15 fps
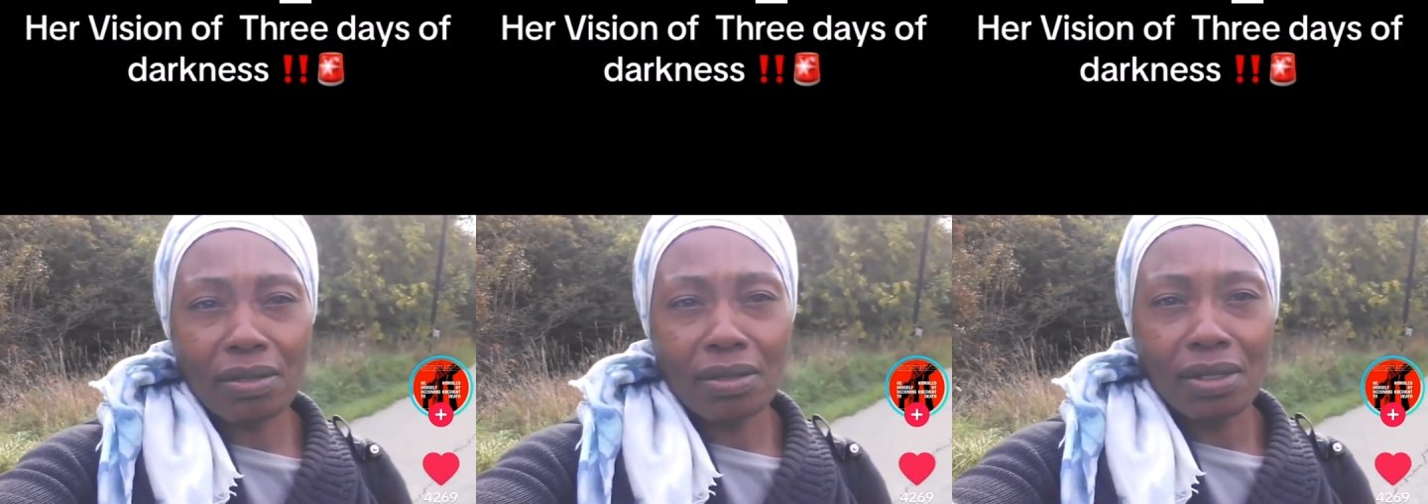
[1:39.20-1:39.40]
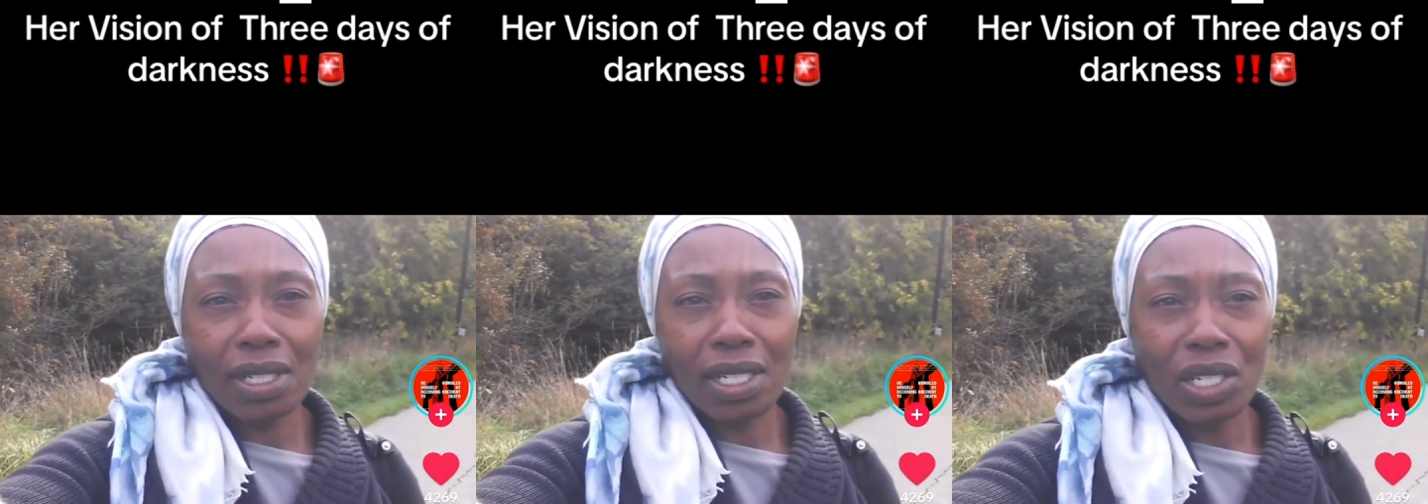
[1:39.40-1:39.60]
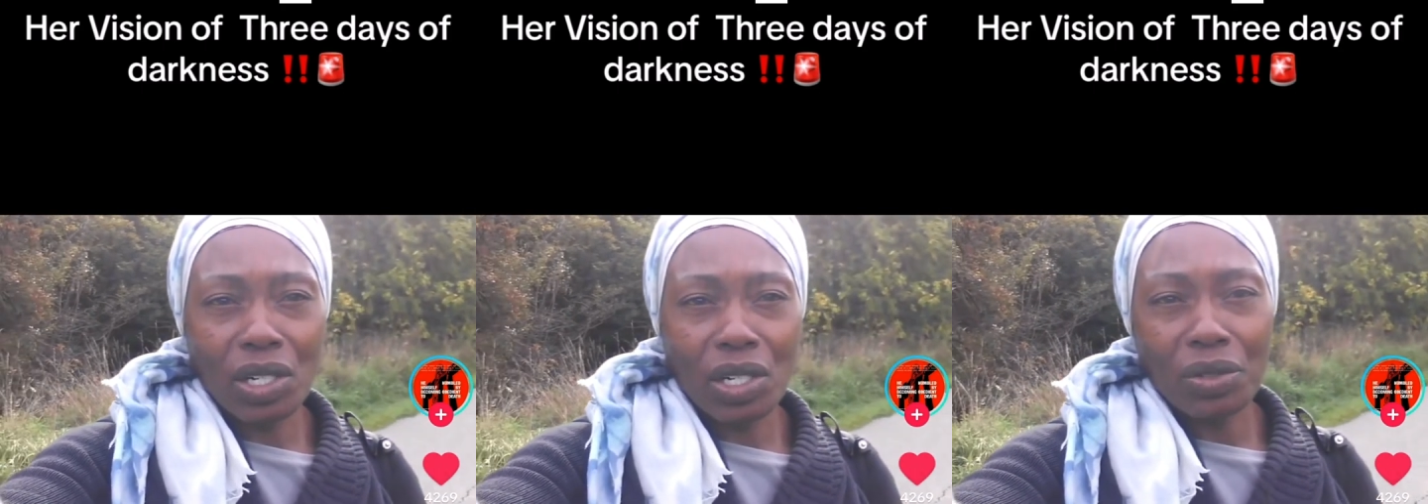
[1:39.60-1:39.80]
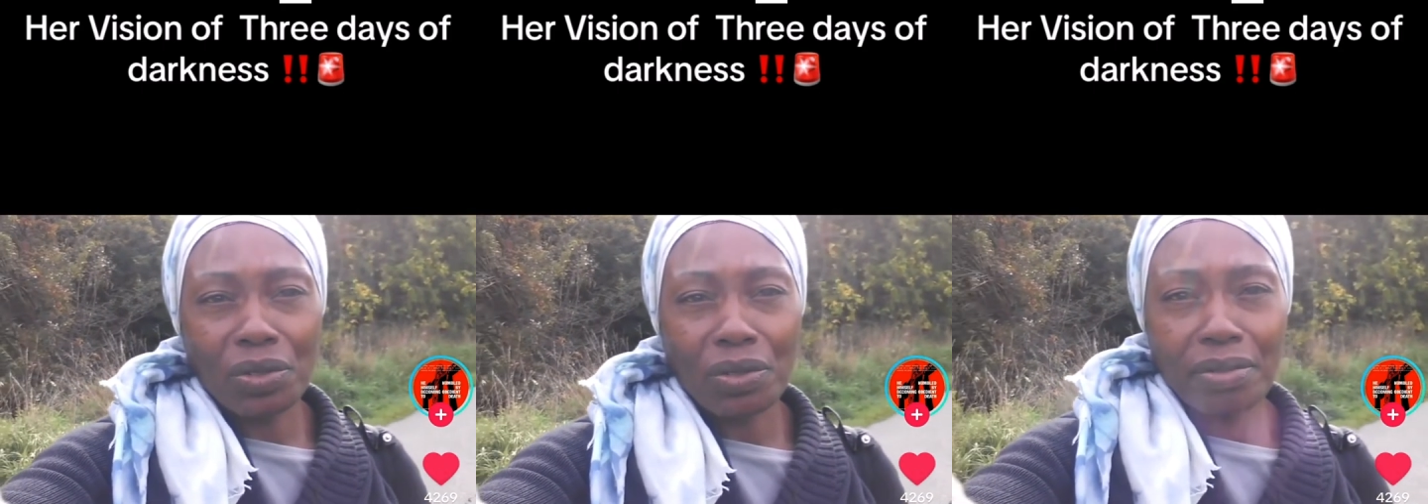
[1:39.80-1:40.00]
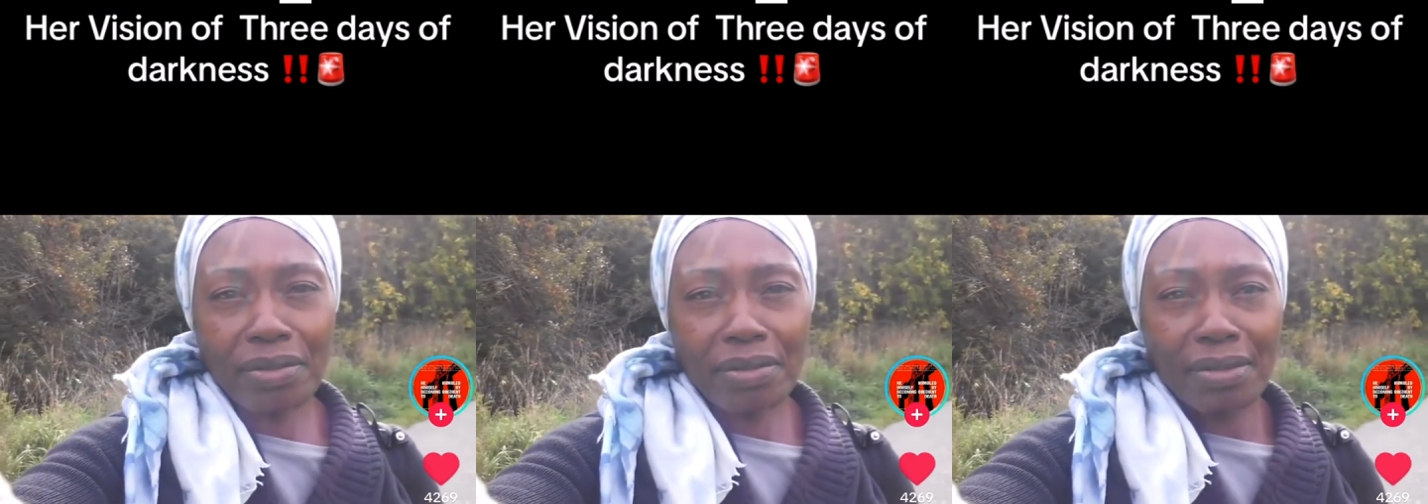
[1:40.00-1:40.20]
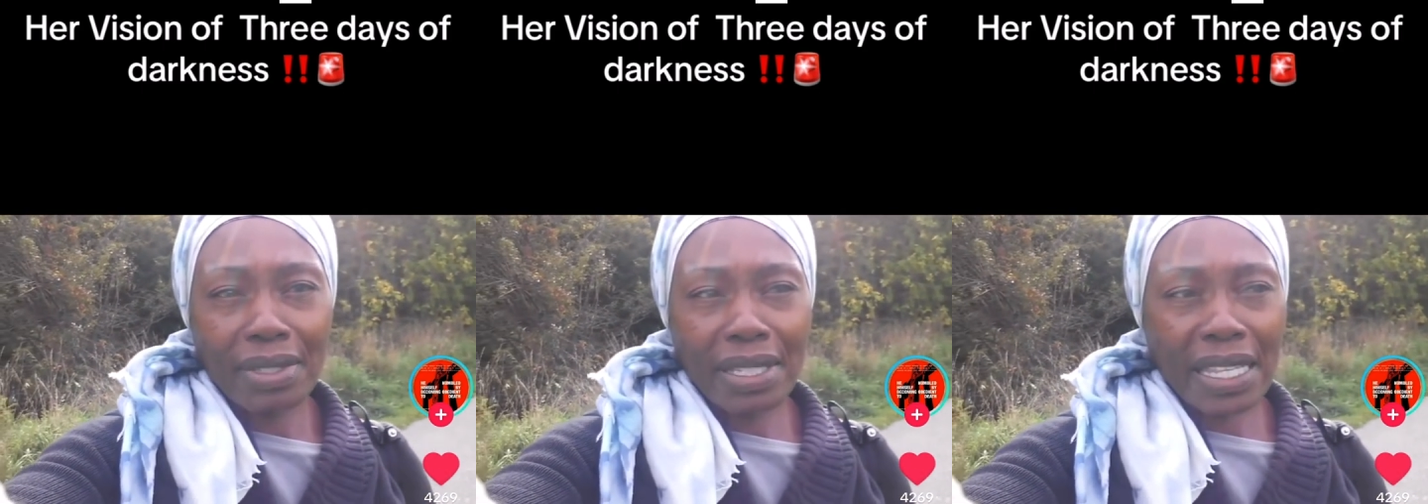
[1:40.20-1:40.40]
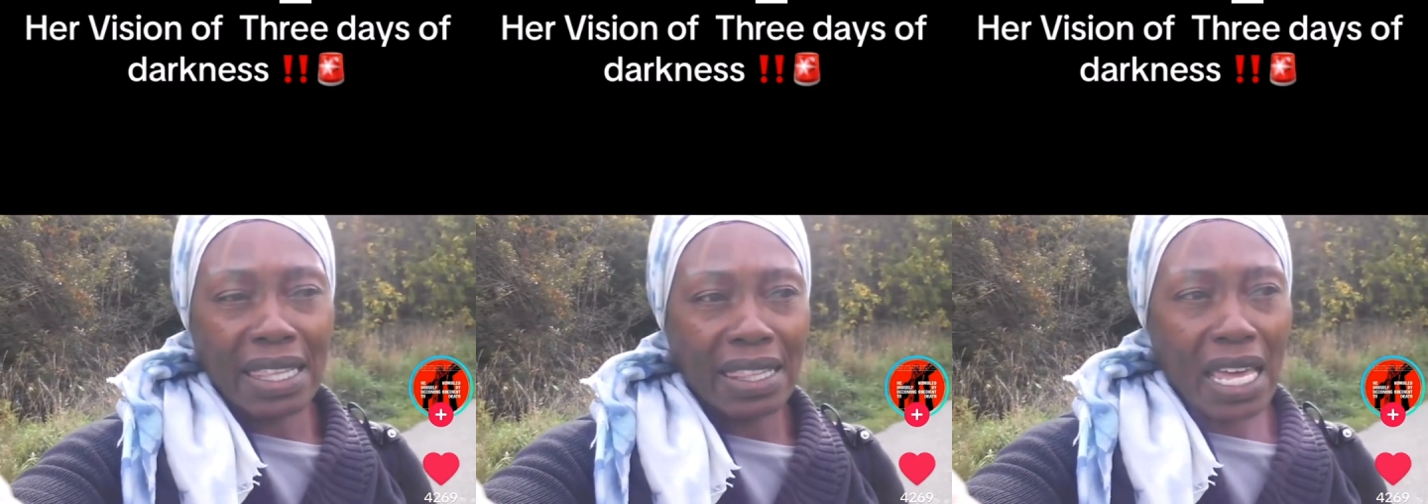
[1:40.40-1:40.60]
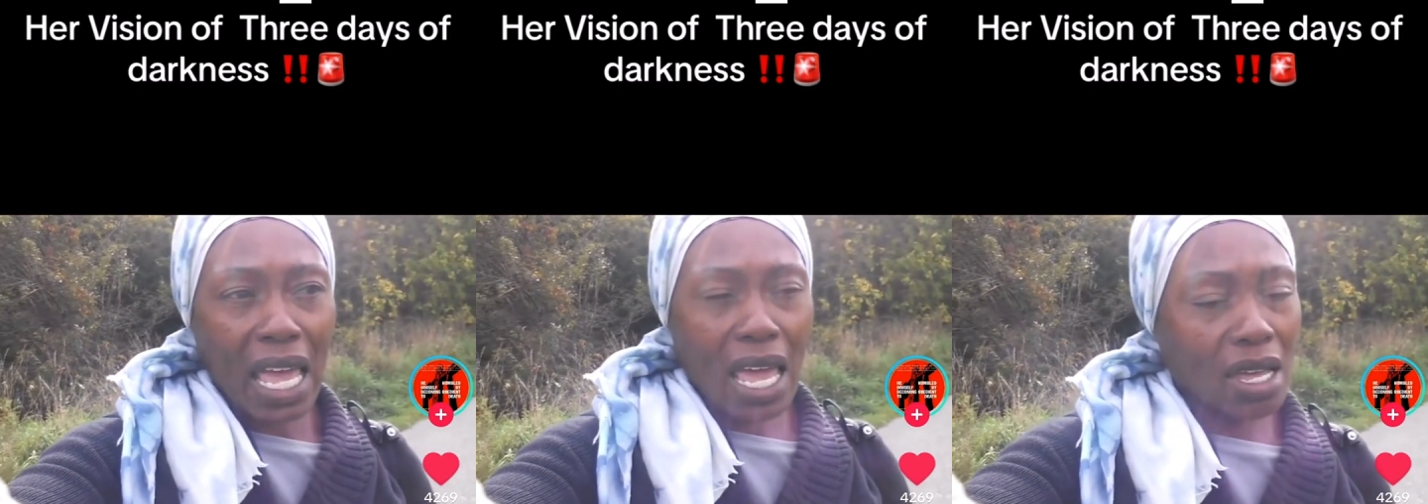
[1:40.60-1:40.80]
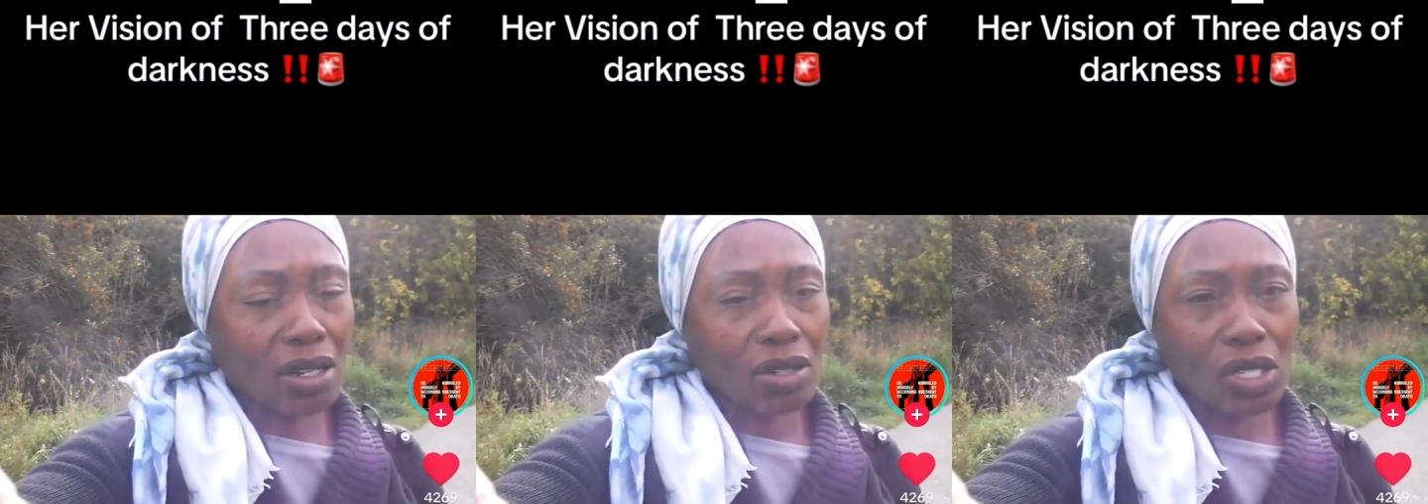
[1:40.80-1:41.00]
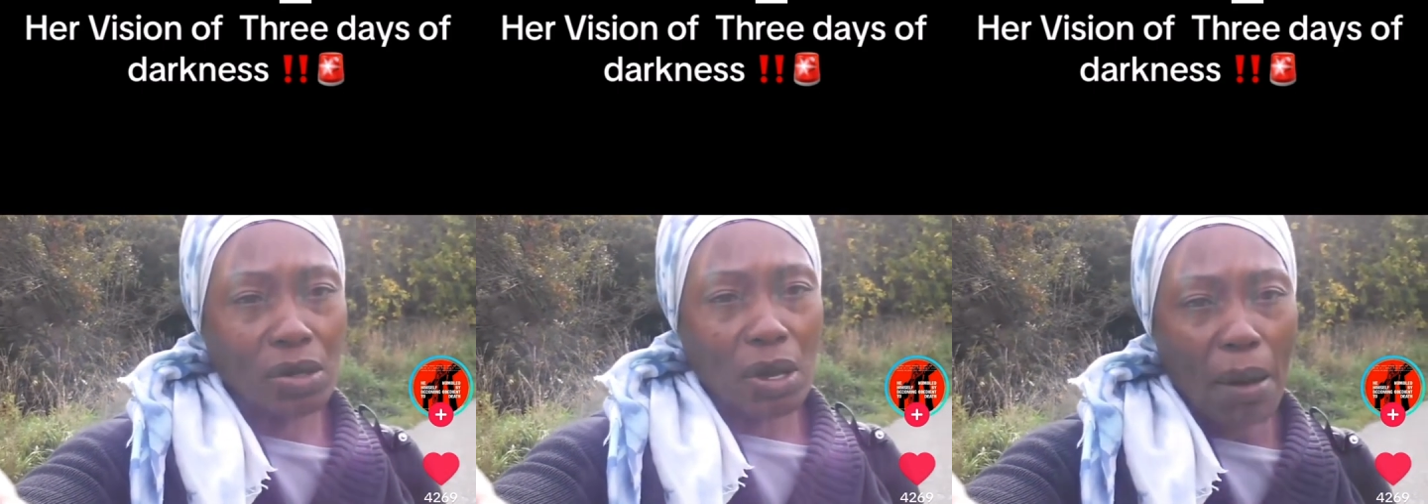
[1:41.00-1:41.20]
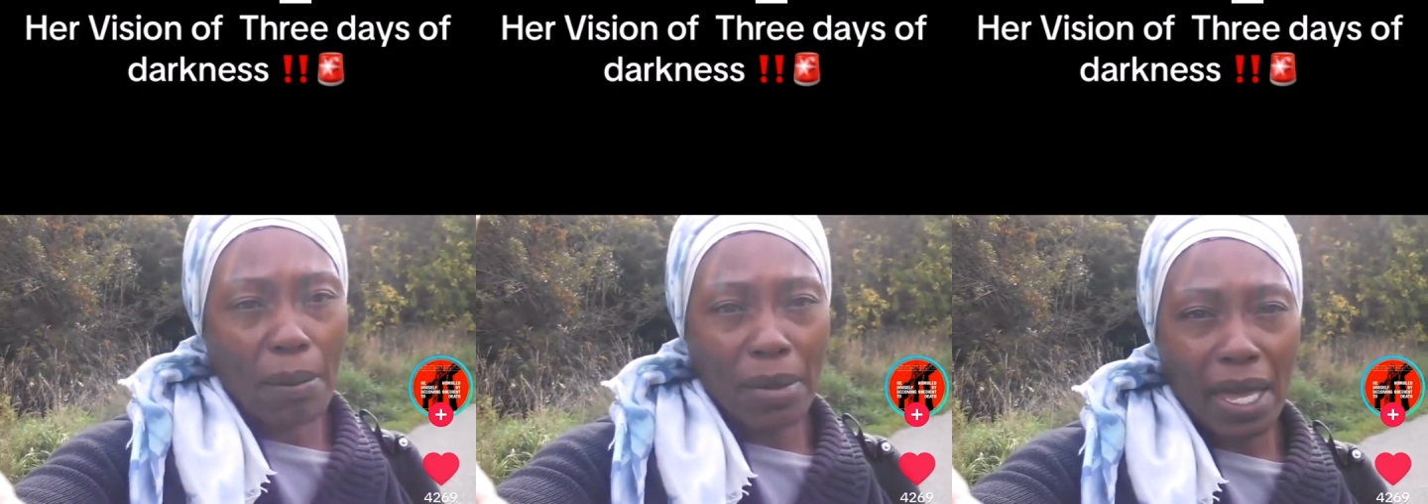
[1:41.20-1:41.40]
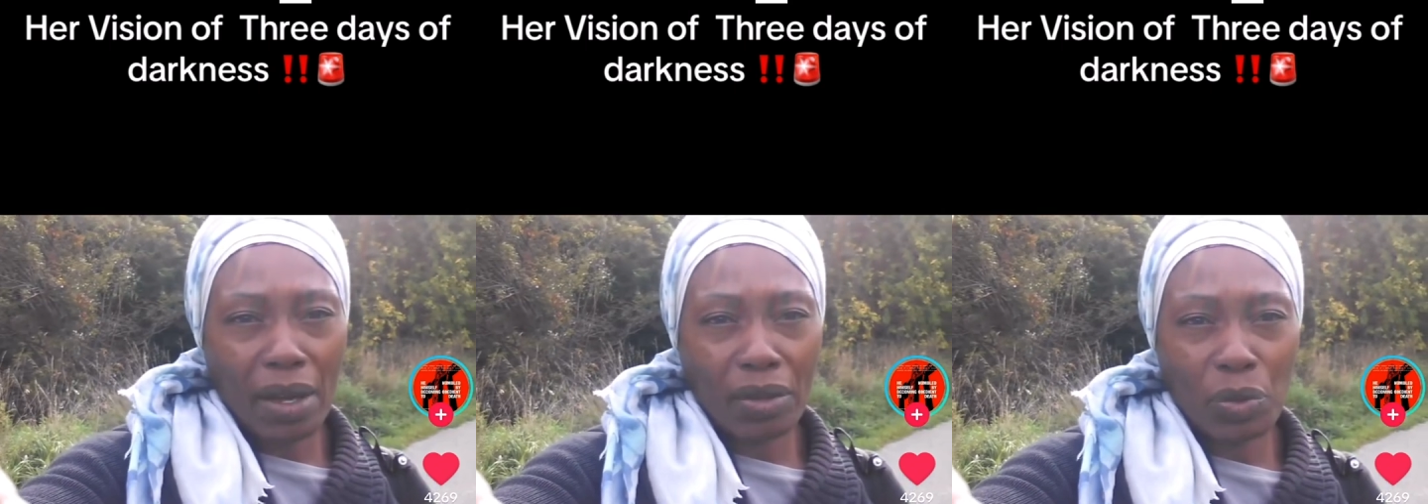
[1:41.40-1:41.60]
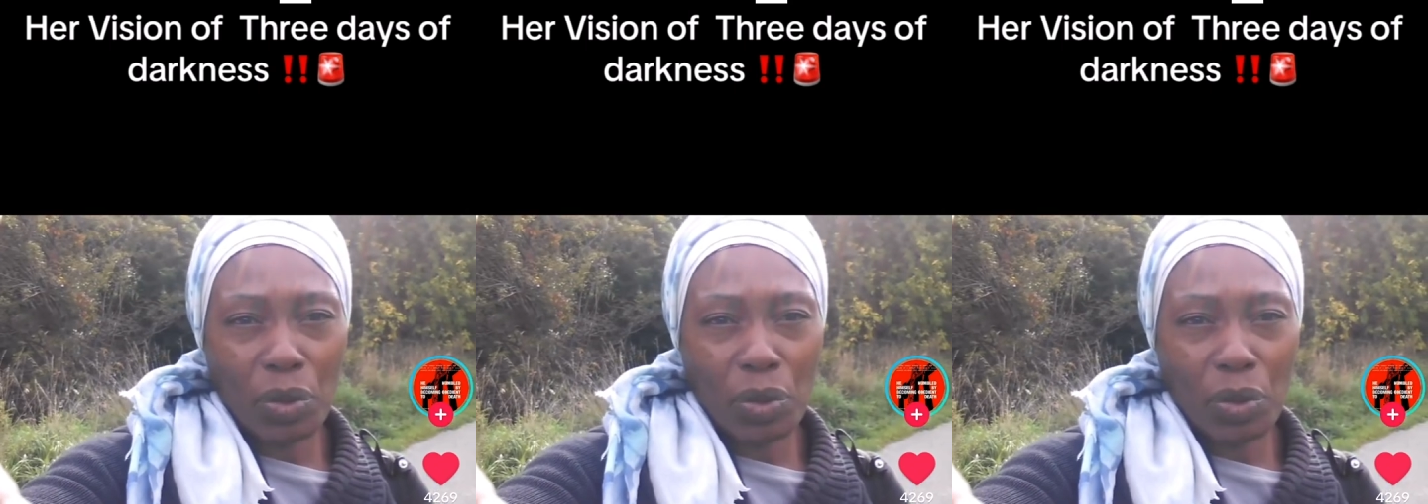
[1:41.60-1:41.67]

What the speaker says: the thing, just coming out.